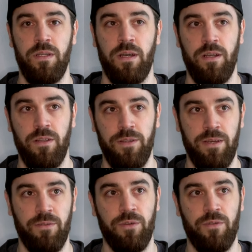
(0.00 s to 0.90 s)
And I'll
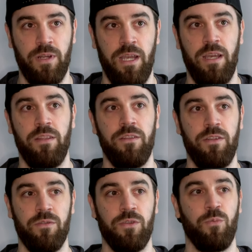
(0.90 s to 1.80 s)
never forget,
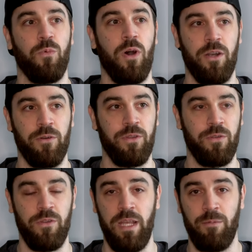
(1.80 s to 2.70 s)
you know, just wandering
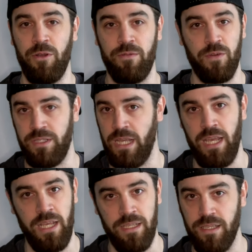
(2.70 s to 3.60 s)
through the neighborhood for
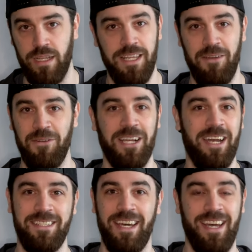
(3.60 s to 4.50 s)
days, like never
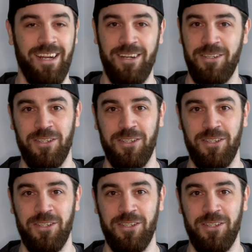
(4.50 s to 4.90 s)
got tired.